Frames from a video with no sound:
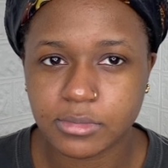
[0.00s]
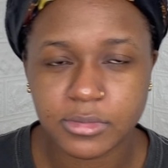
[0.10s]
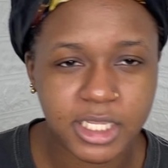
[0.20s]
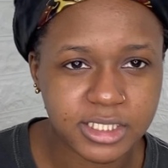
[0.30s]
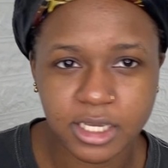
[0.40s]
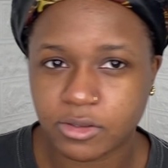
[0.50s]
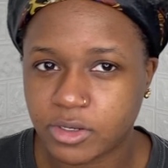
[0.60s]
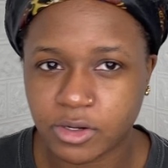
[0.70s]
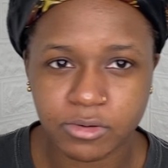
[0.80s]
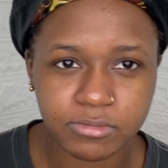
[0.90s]
That's how you
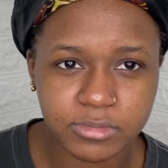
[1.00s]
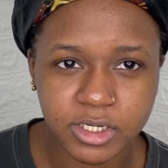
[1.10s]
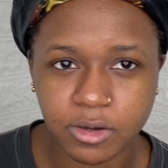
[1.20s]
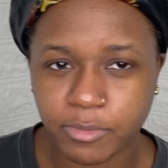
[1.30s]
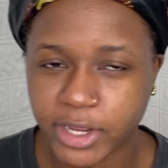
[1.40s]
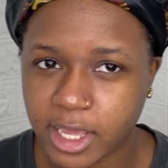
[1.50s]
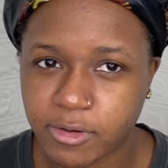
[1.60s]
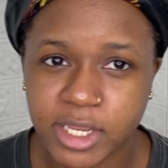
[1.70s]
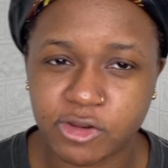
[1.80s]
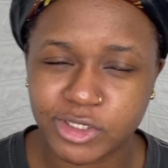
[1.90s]
don't, break out, and
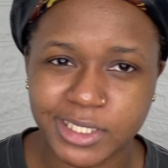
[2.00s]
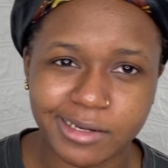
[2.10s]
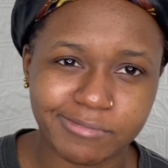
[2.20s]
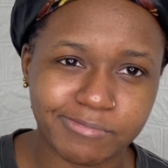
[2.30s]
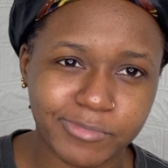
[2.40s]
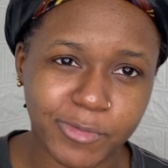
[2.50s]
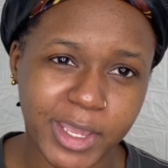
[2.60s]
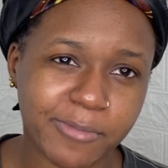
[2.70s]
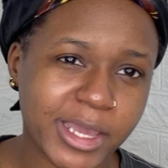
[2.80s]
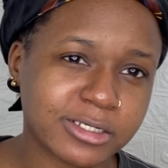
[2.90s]
your
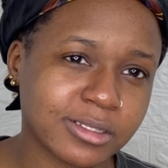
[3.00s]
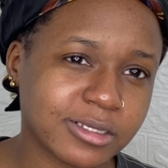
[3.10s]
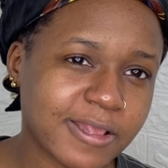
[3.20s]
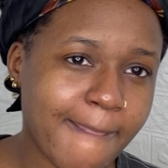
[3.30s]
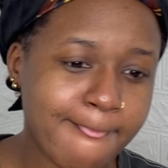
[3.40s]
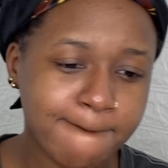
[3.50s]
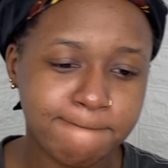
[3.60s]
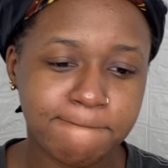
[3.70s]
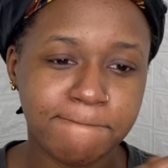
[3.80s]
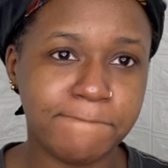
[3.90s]
makeup actually looks
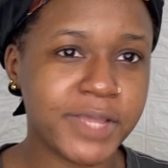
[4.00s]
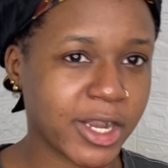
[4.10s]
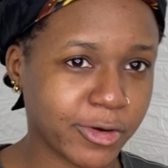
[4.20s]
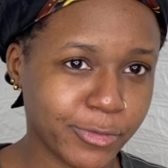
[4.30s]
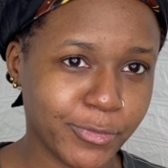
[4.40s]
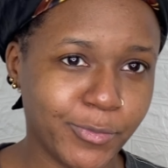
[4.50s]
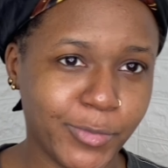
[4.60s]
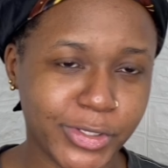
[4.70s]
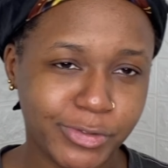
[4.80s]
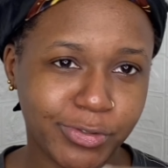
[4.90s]
better when
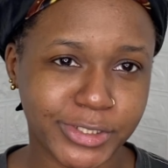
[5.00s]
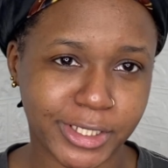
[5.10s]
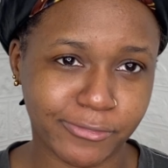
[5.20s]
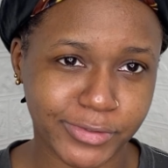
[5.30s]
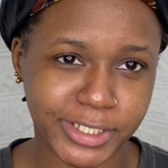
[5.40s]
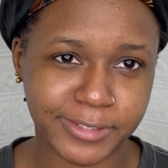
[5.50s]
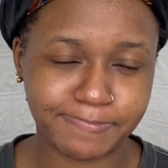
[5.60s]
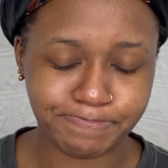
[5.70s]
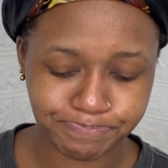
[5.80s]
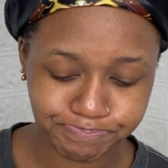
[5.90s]
you do your skin routine.
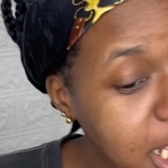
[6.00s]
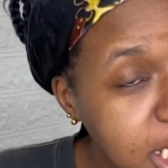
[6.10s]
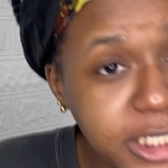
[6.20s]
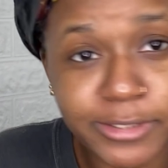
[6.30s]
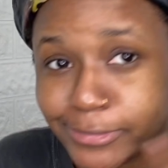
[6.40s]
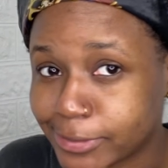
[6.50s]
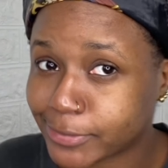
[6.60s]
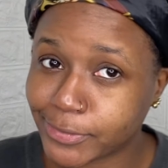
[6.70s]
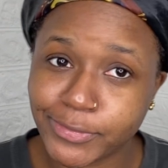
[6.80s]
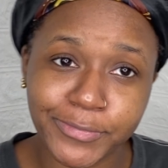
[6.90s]
Just so
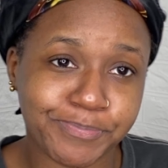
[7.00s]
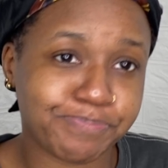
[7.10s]
you know.